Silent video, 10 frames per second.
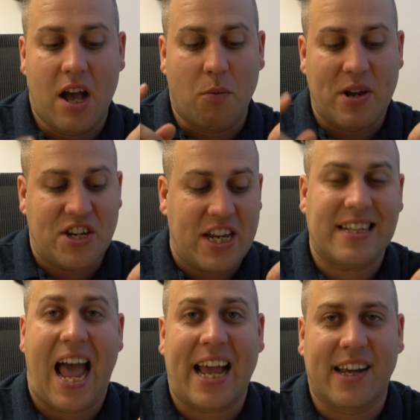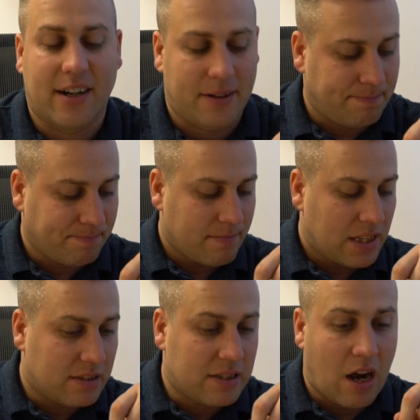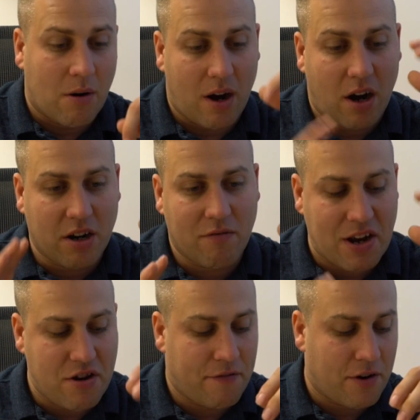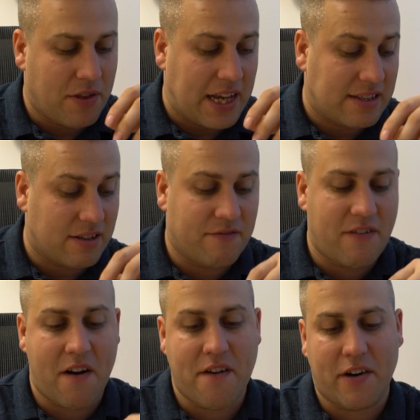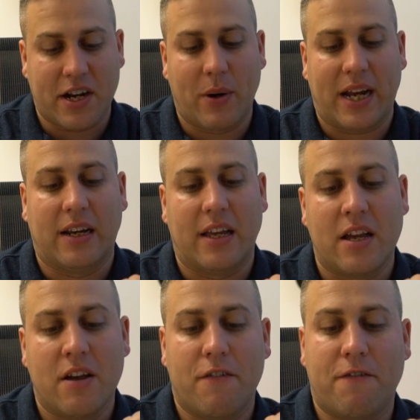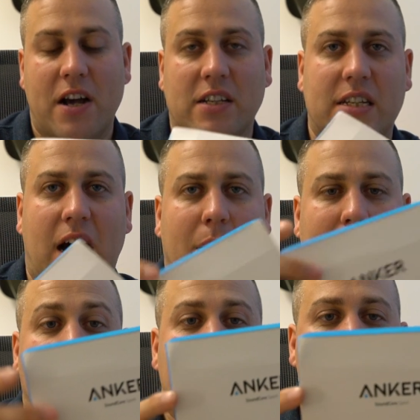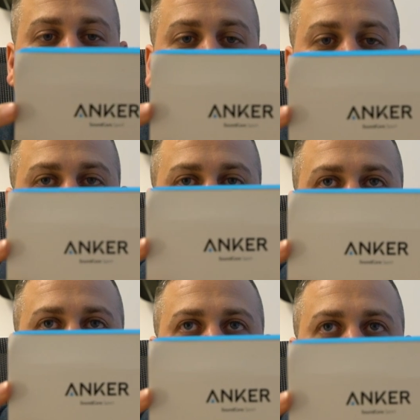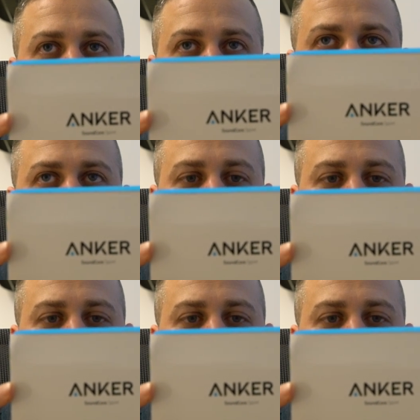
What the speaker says: which is Anker. So I'm going to run you through these very quickly. First up, another Bluetooth portable